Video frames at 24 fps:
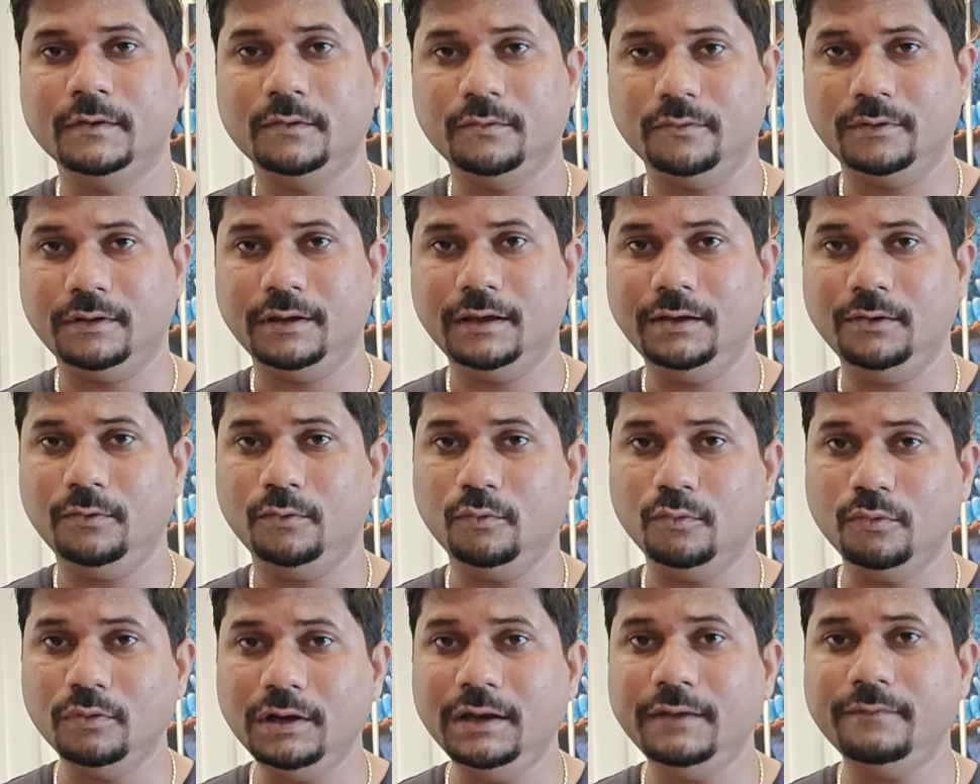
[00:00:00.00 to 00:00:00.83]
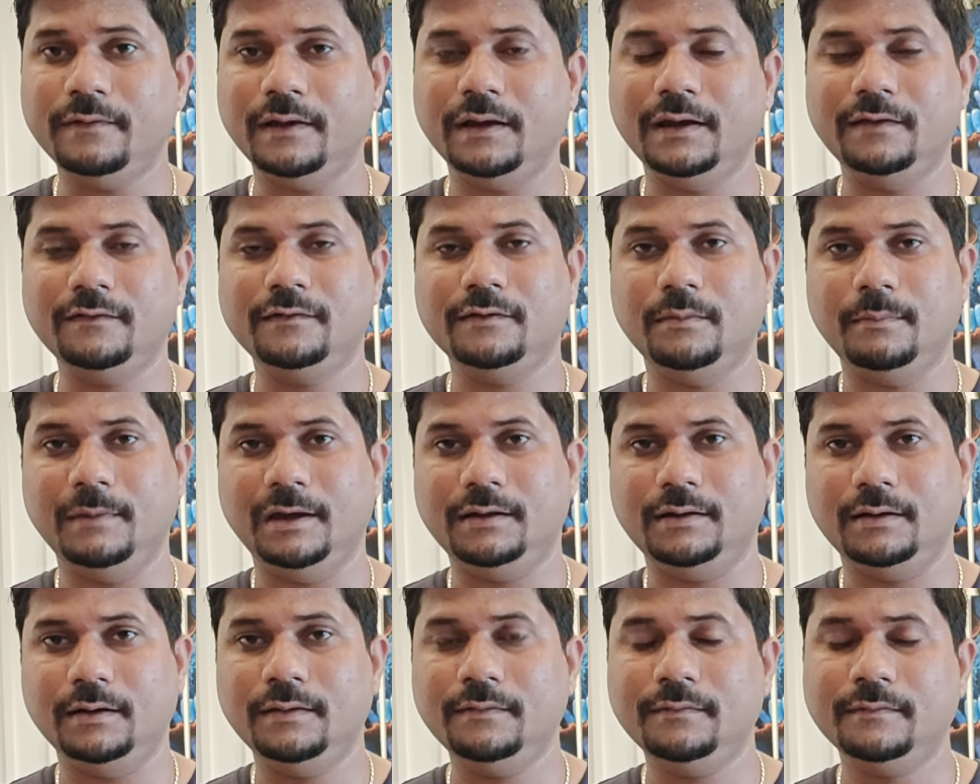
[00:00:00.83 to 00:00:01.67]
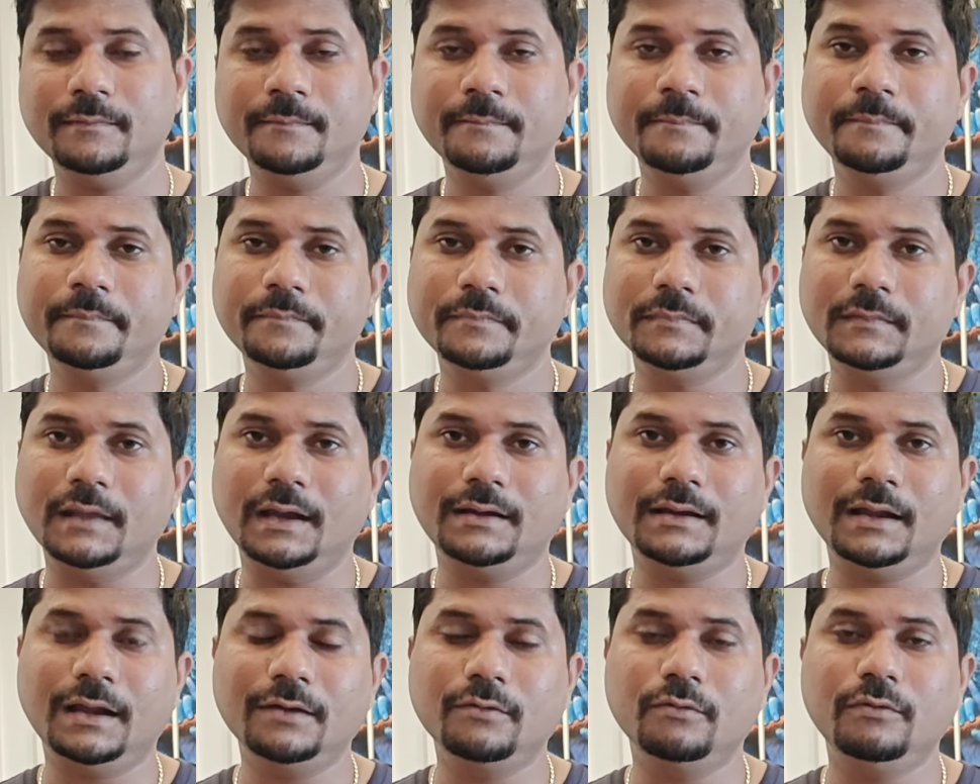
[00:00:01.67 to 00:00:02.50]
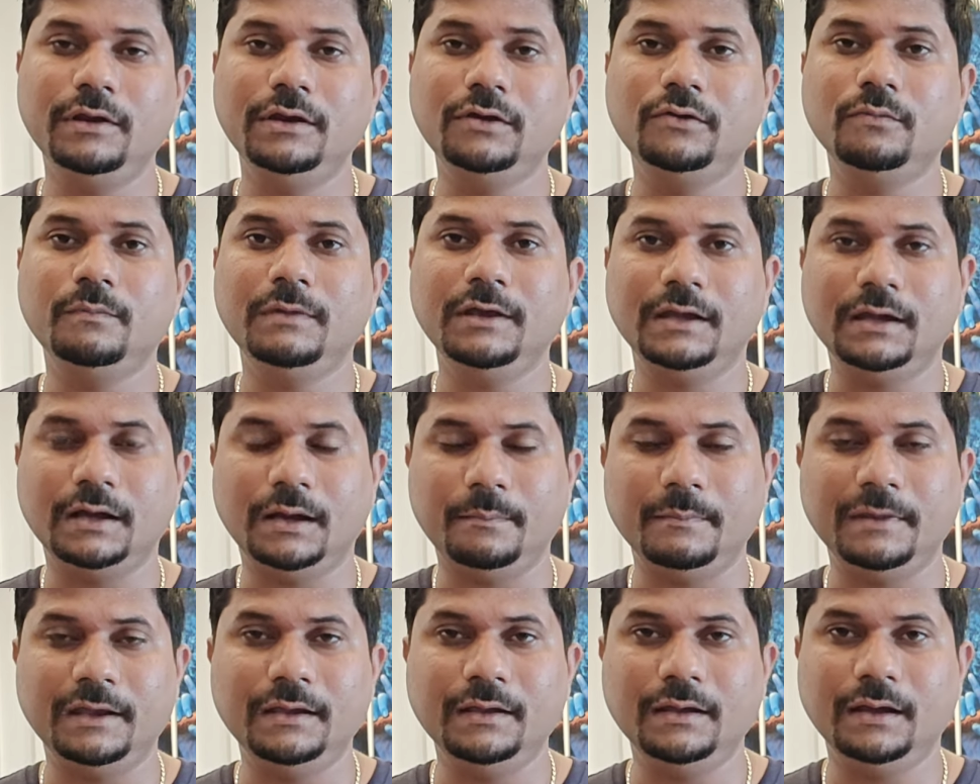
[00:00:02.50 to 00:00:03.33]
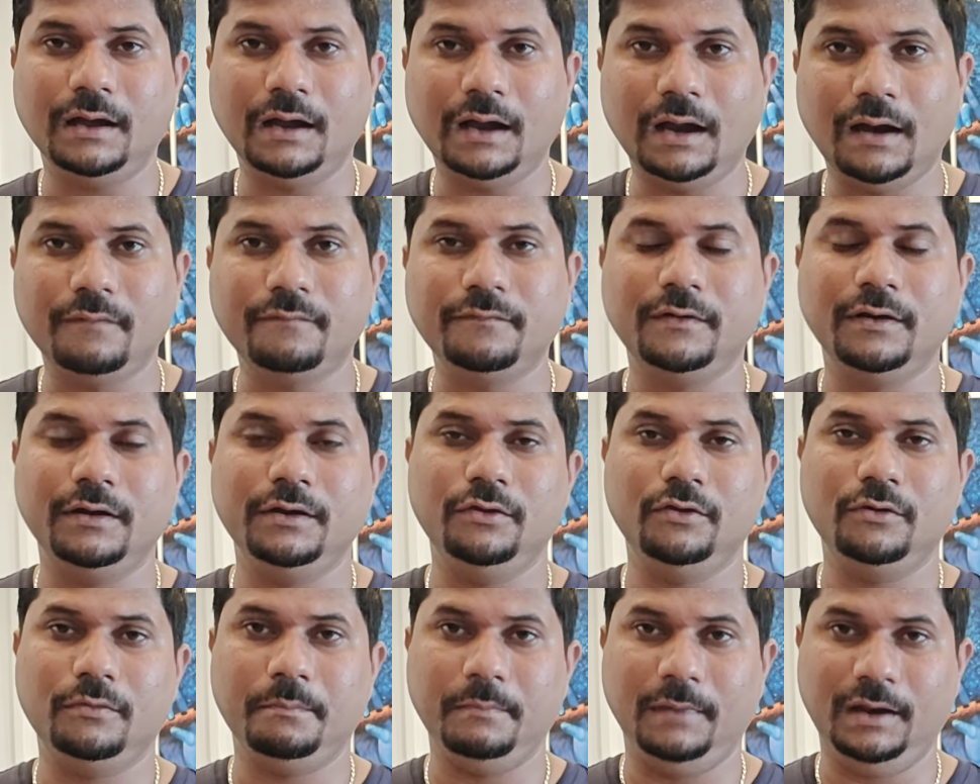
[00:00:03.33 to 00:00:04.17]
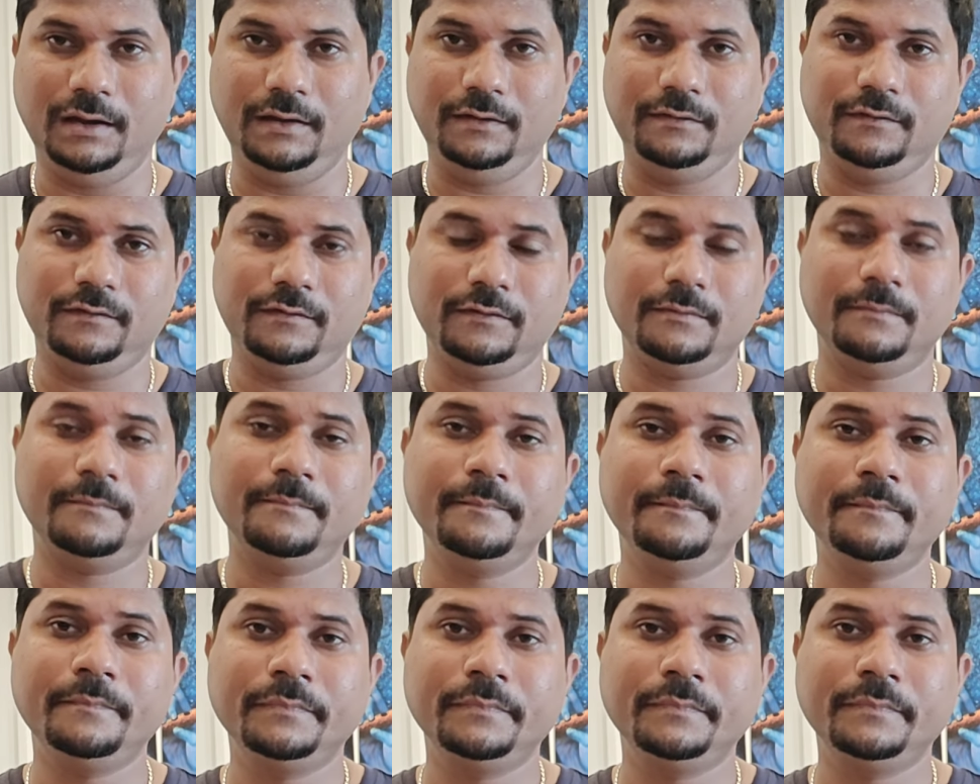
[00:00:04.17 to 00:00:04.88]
Okay, only financial matters that are going to be coming after your marriage.